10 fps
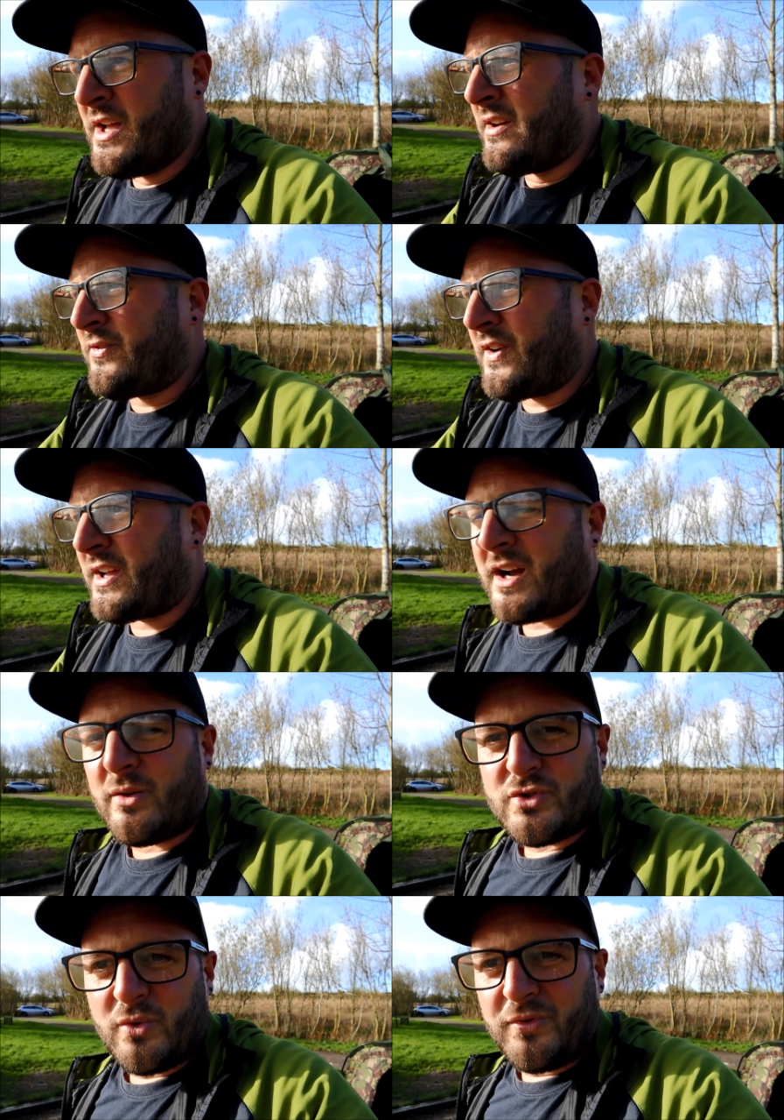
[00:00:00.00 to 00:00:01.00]
flick
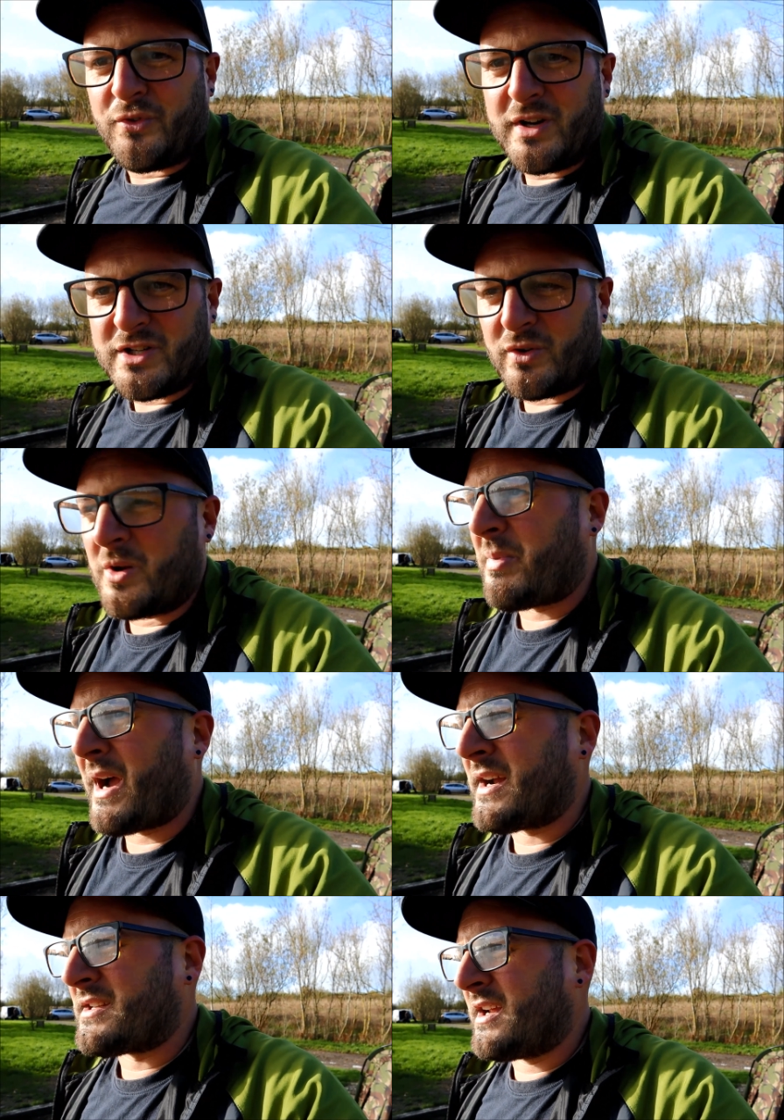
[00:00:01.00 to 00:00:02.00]
out sort of 3 solid
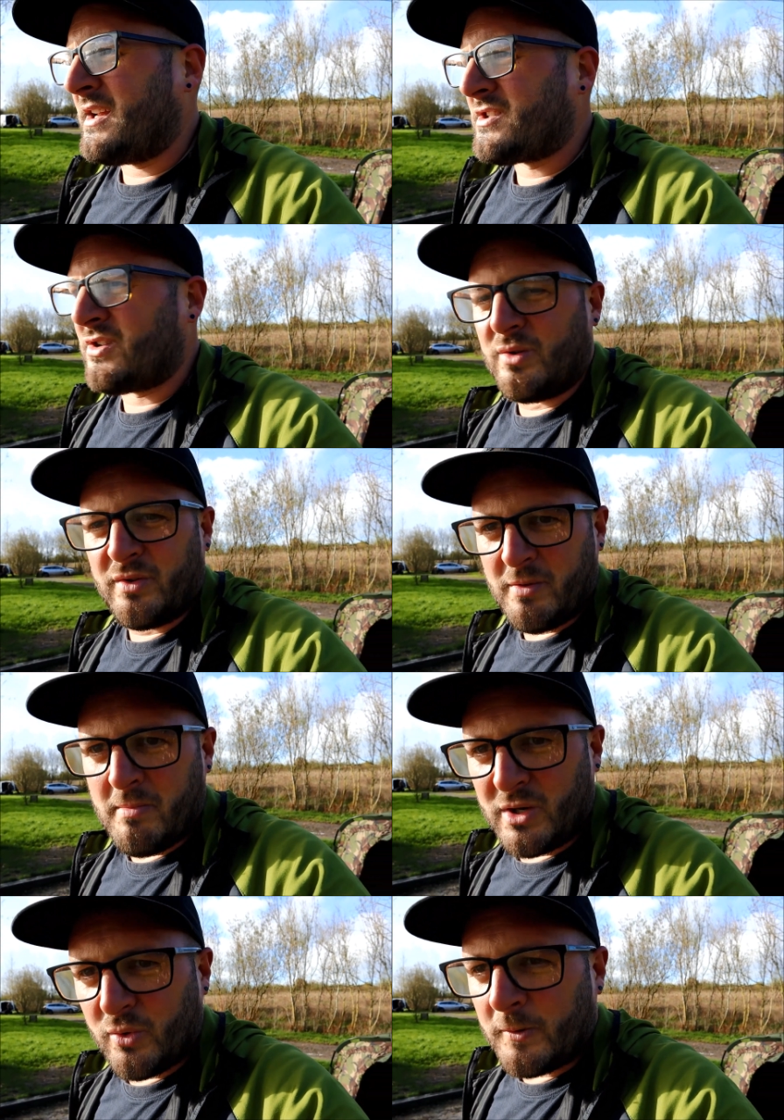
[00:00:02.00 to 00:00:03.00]
bags into the
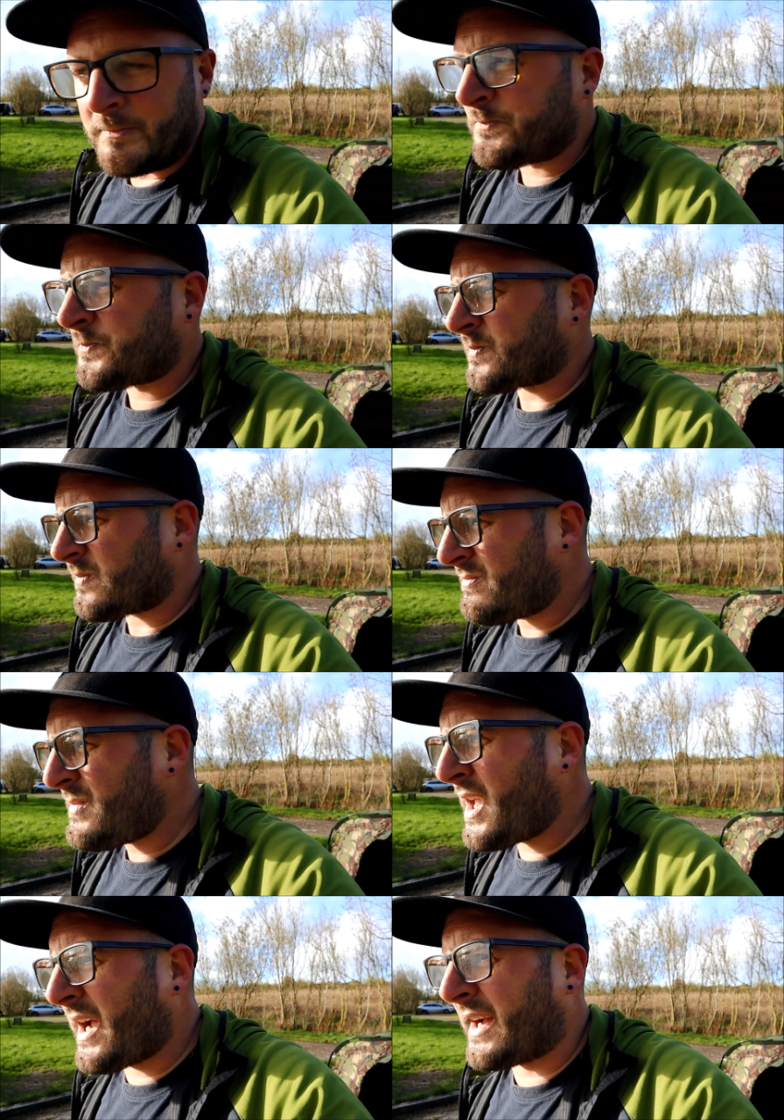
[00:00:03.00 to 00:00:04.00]
middle
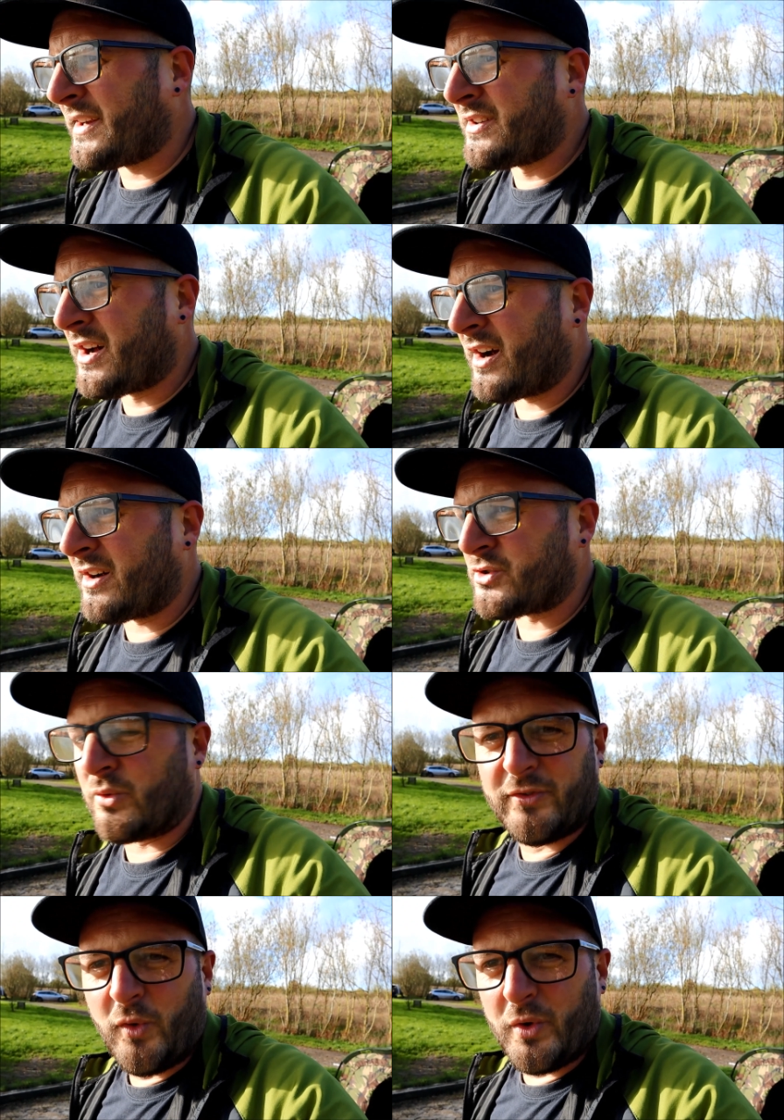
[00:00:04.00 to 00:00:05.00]
and
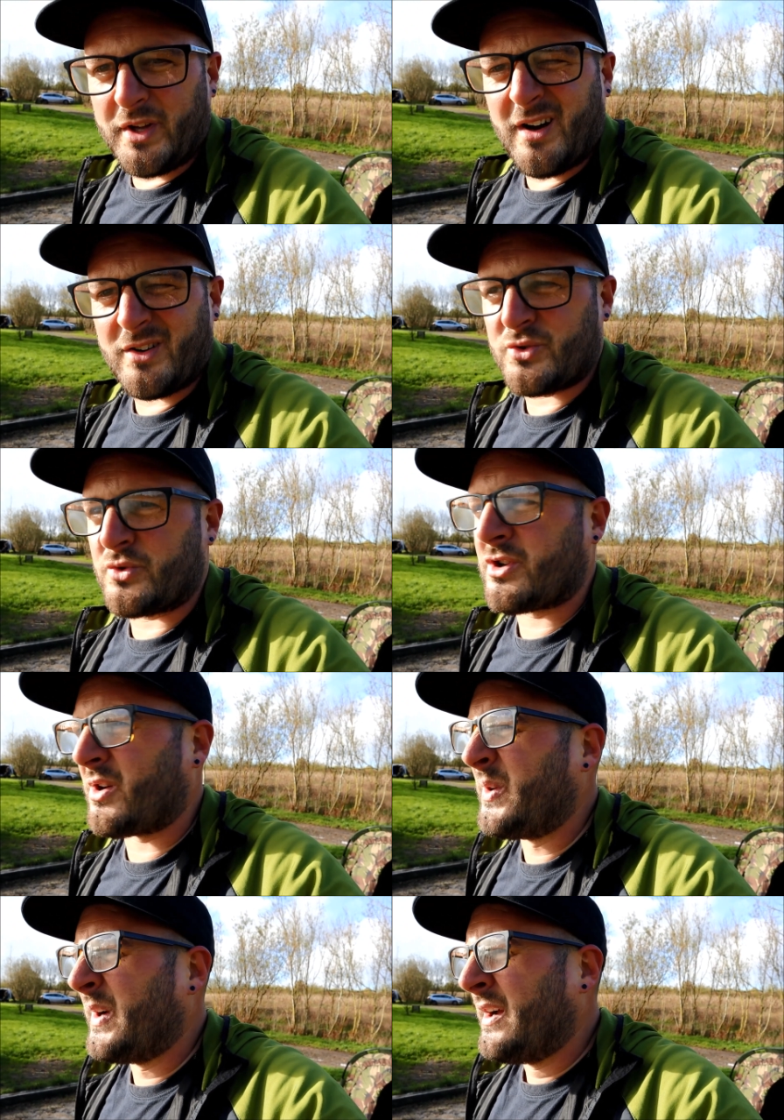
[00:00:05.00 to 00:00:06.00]
sort of 40 yards or
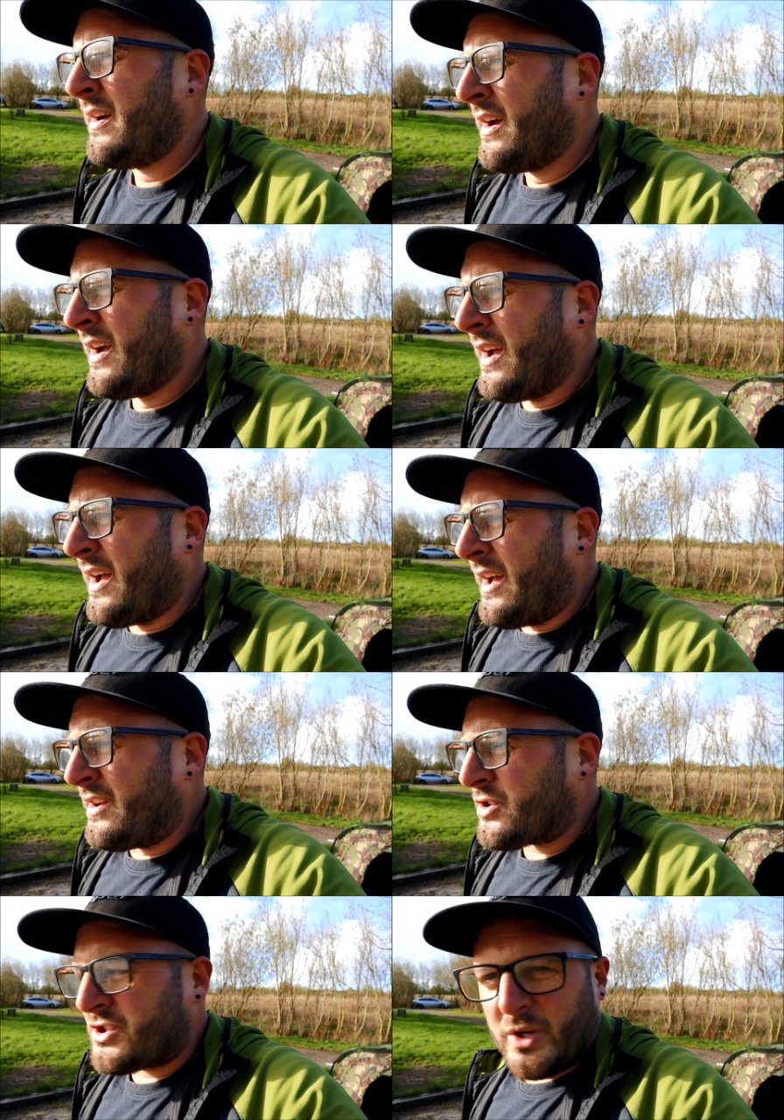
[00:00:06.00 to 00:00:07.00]
so,
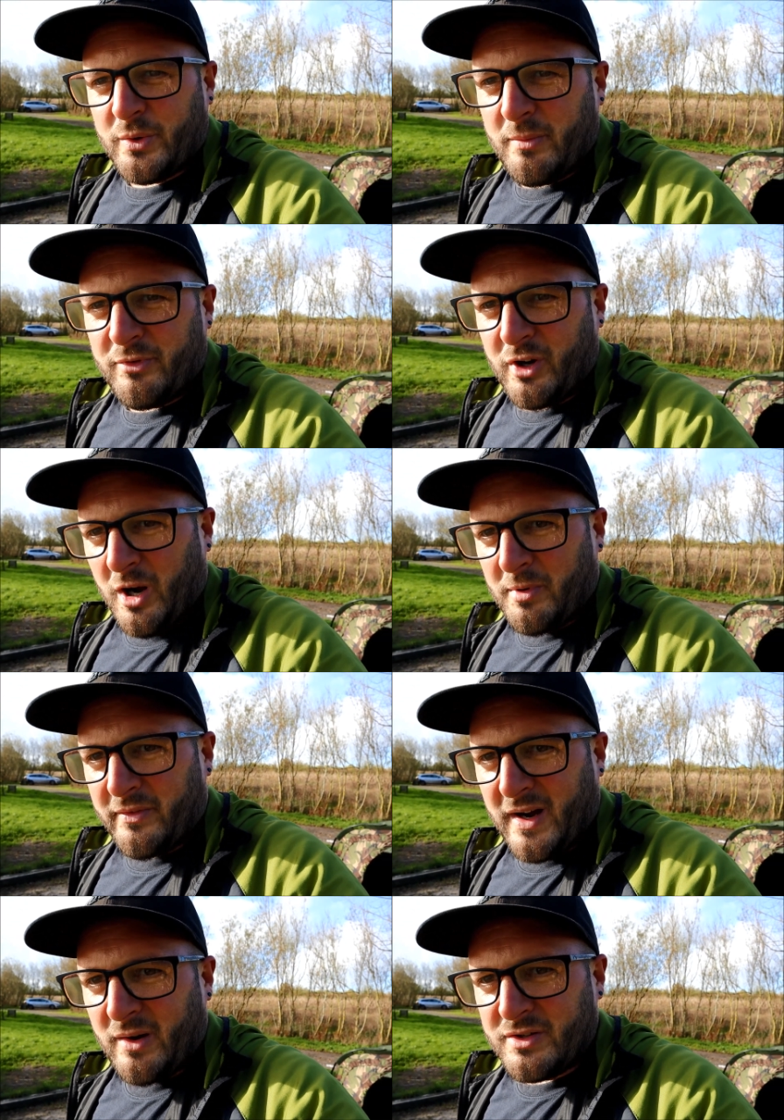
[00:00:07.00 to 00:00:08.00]
and just sit on them for a couple
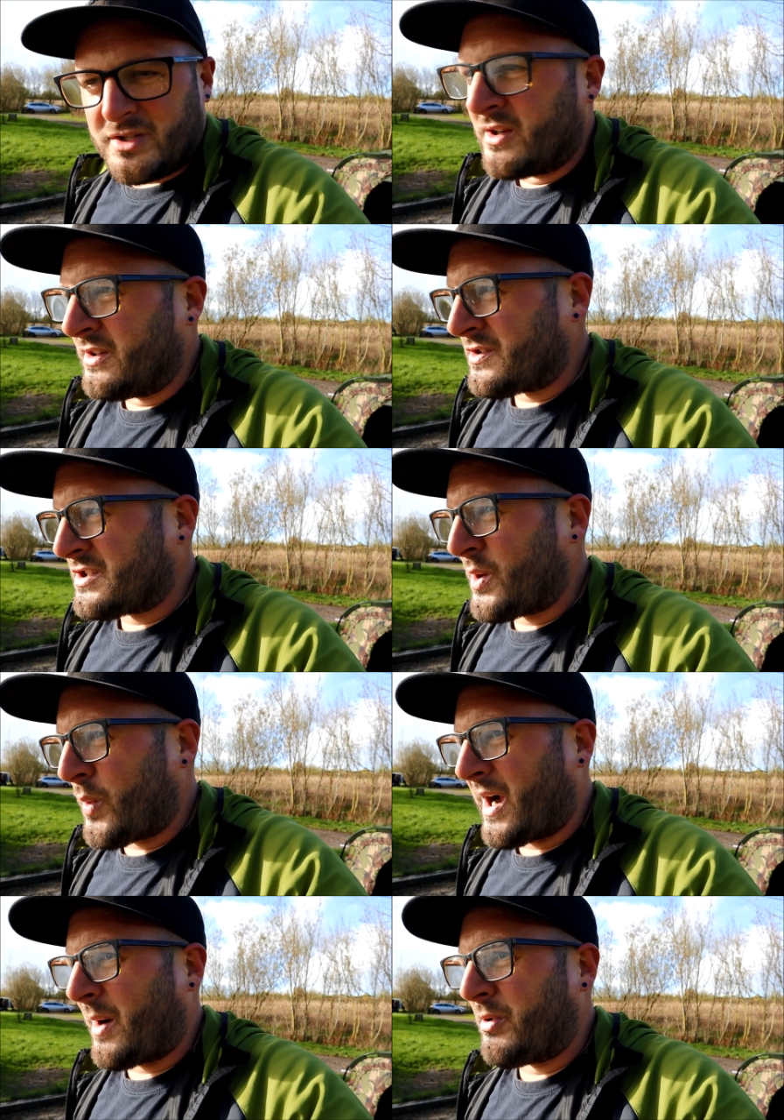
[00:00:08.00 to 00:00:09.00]
of hours and just see
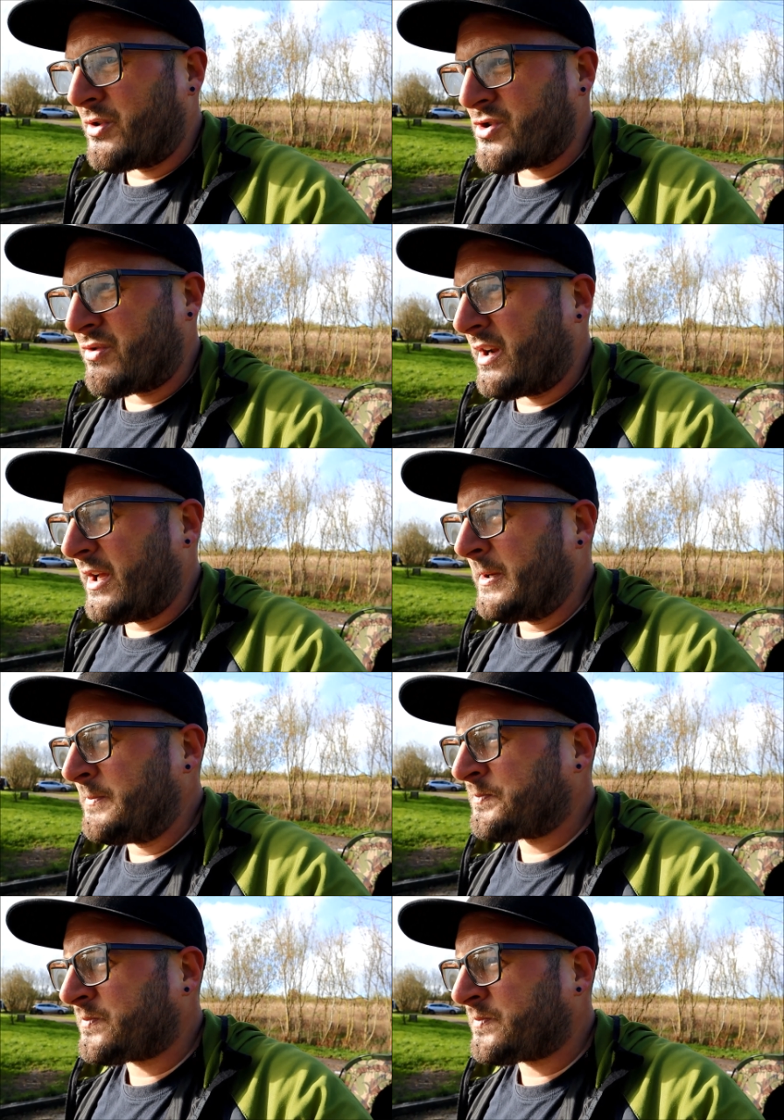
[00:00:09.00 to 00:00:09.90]
what happens really.